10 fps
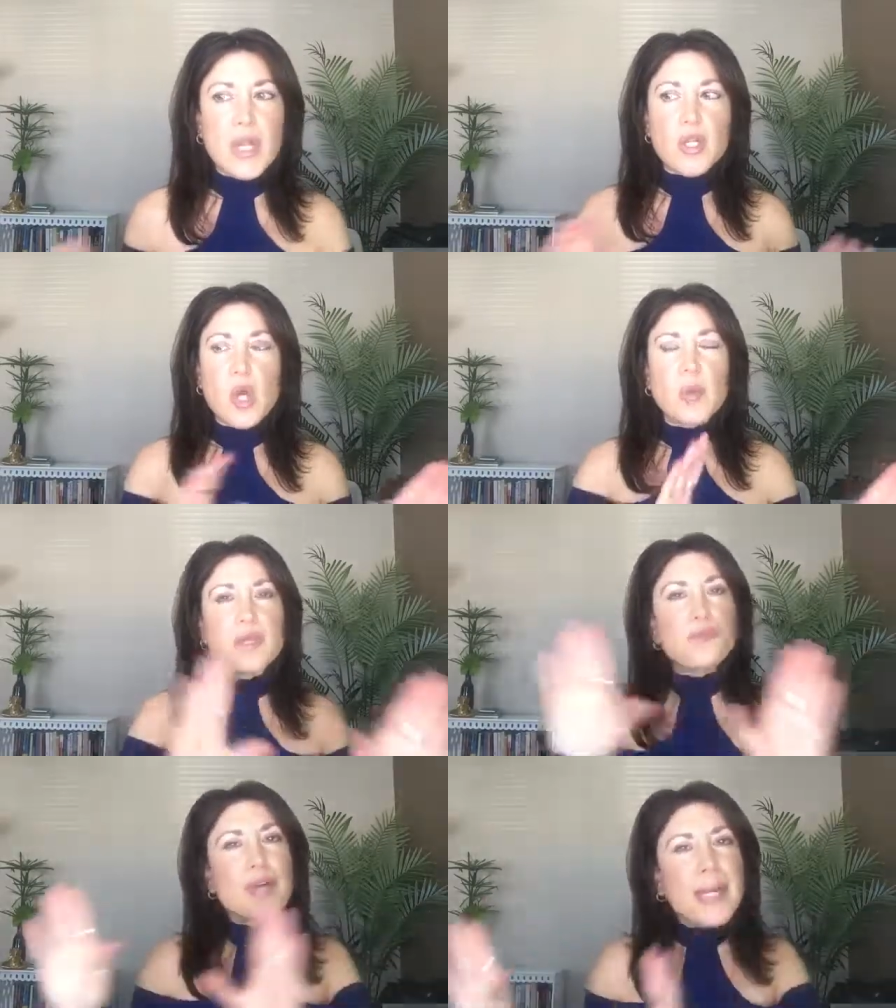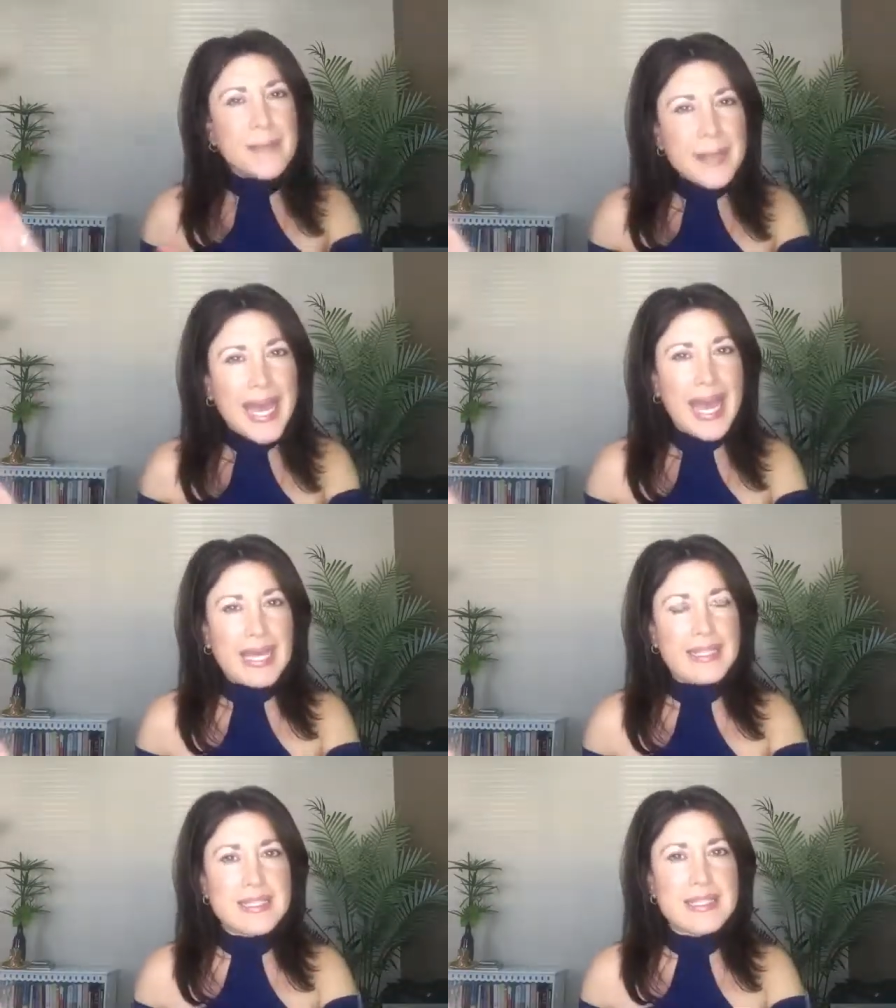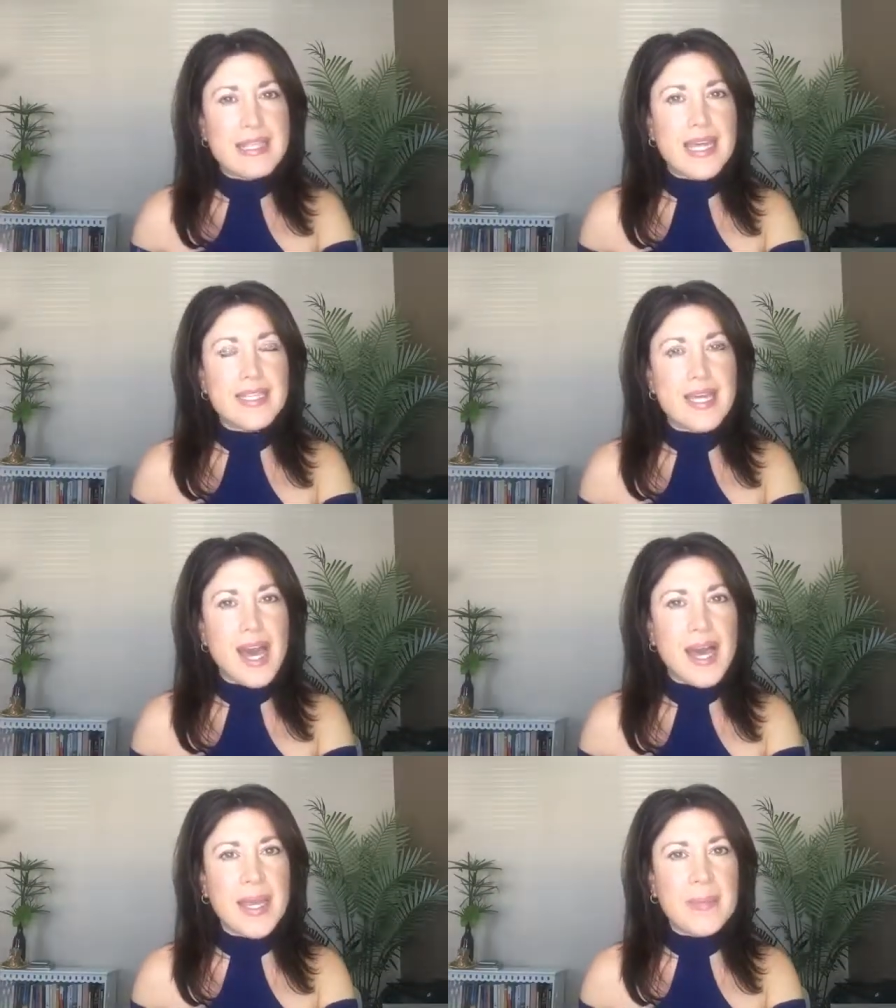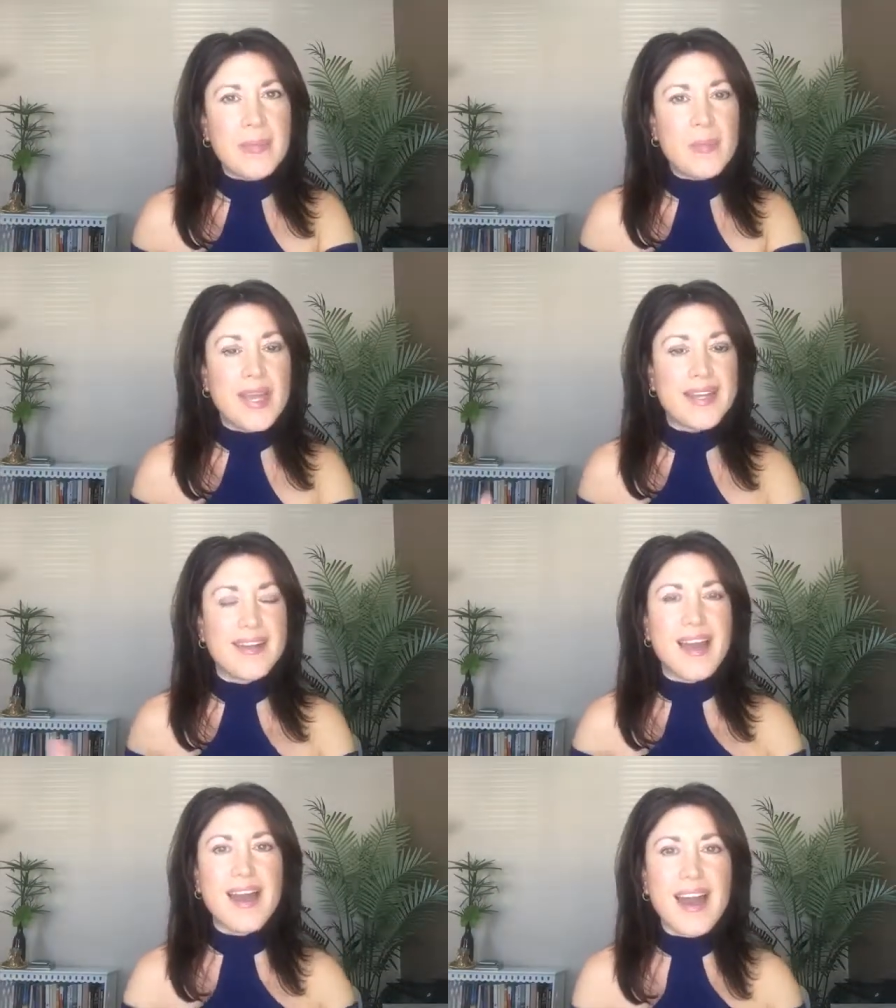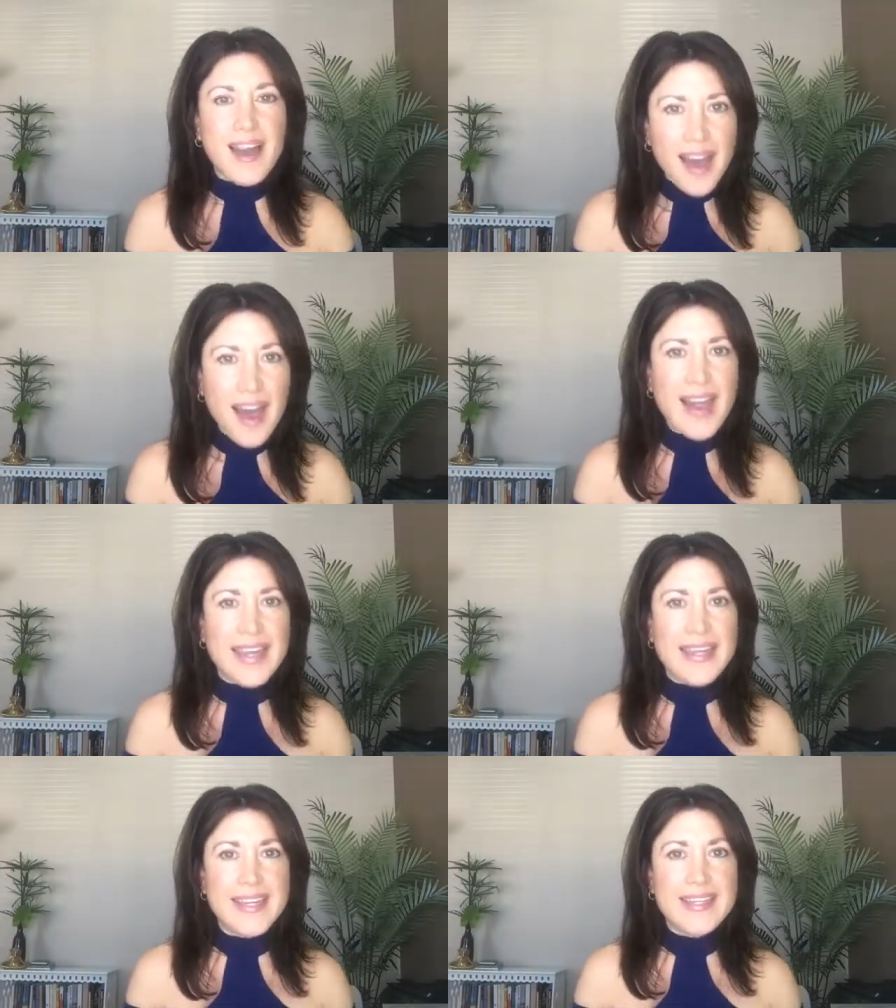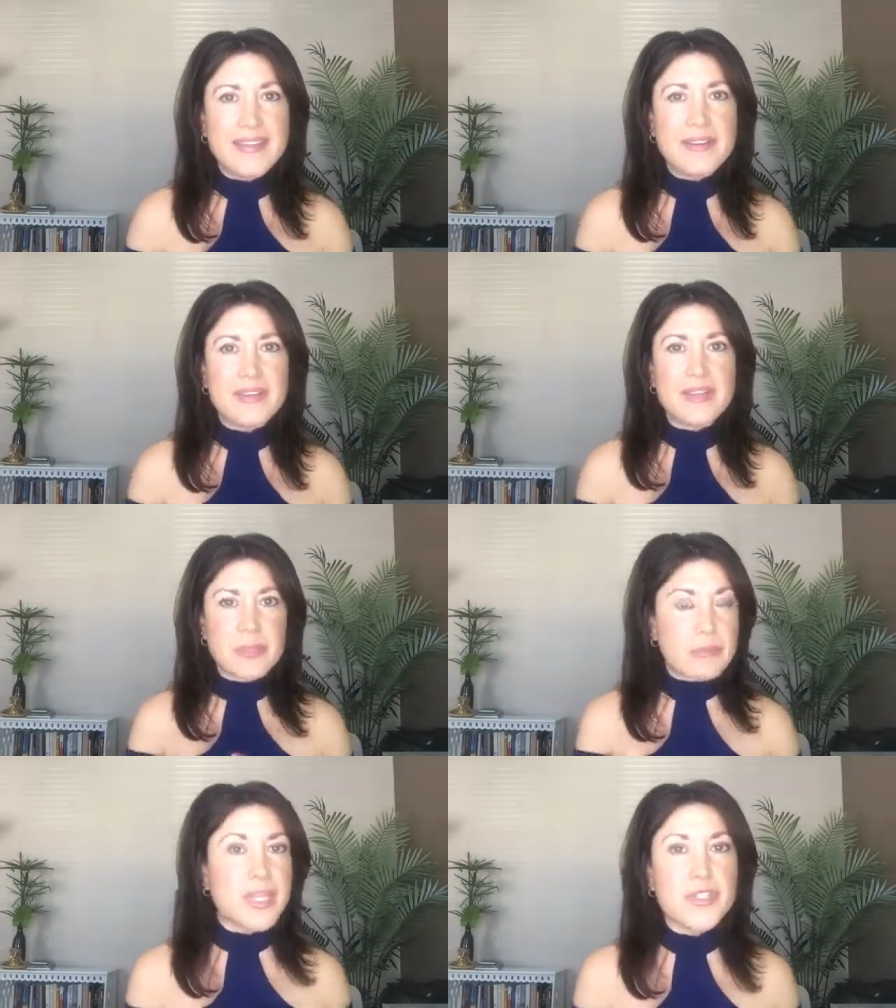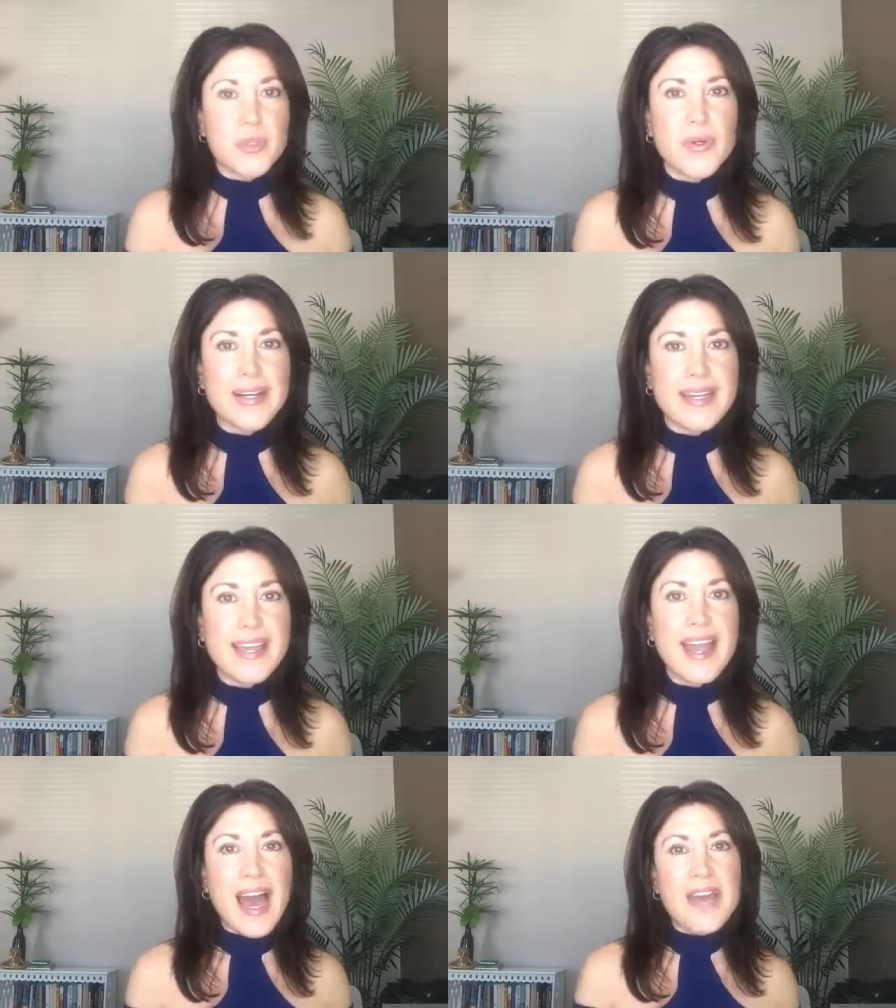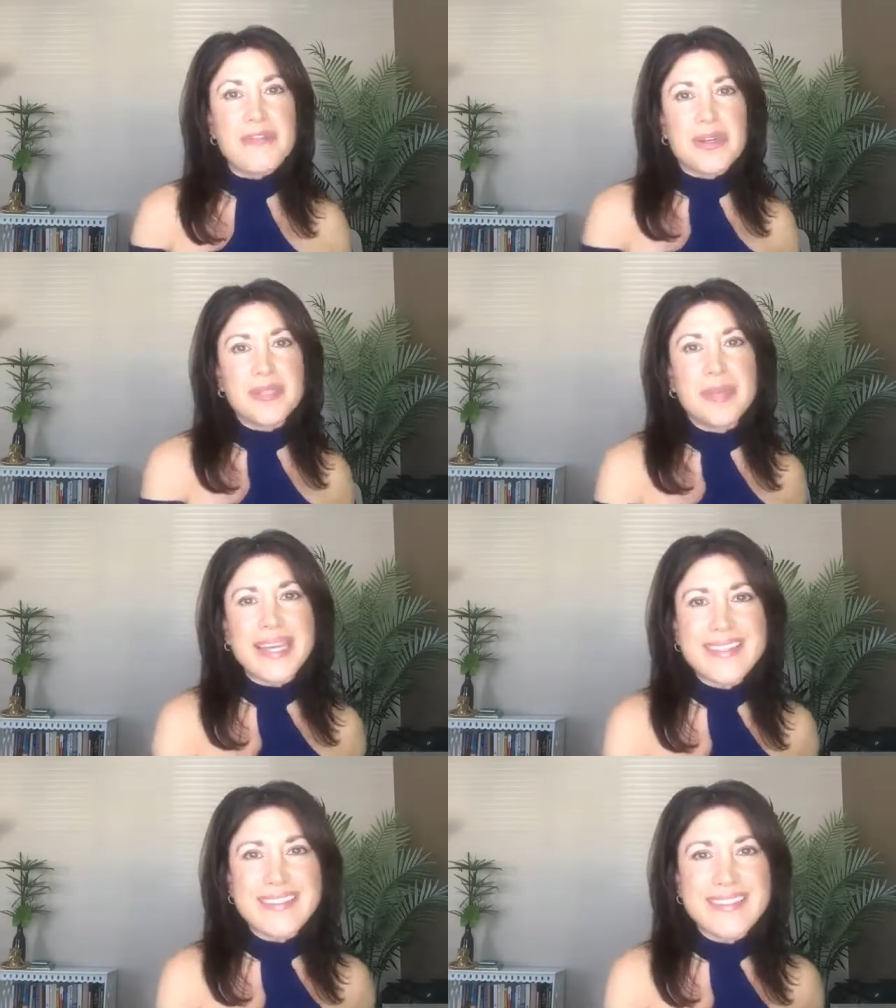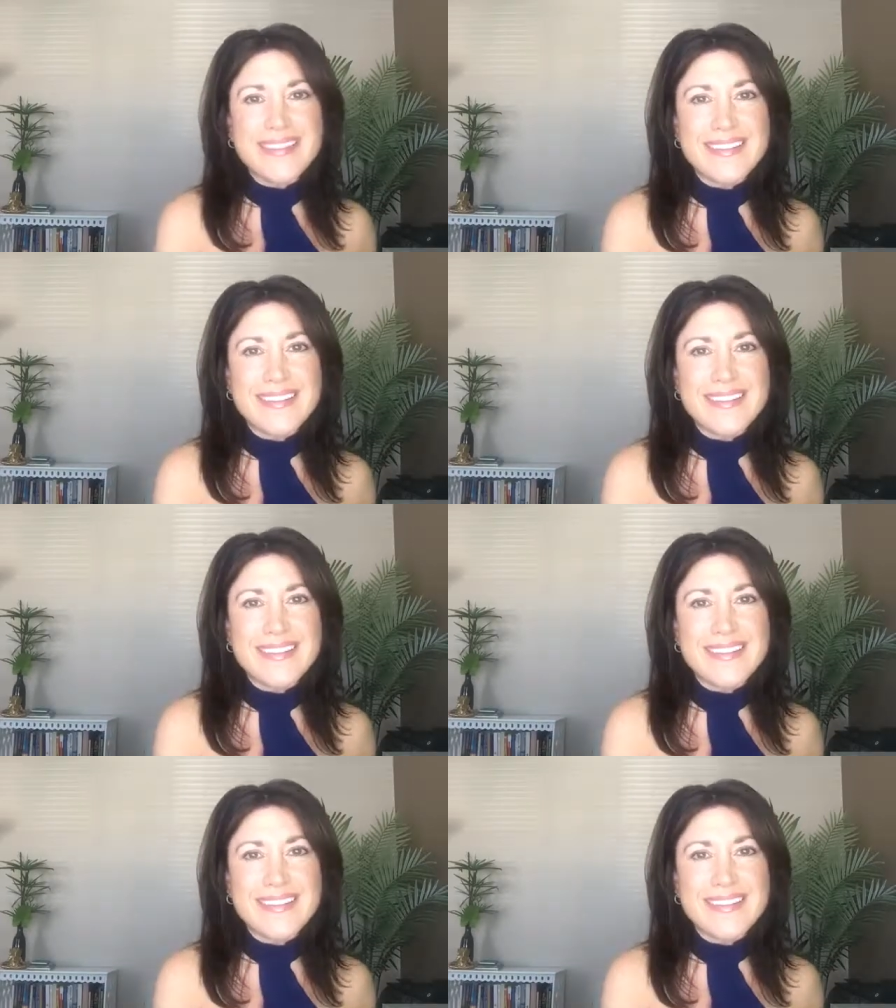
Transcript: going right back to that time when that was my story, I felt abandoned.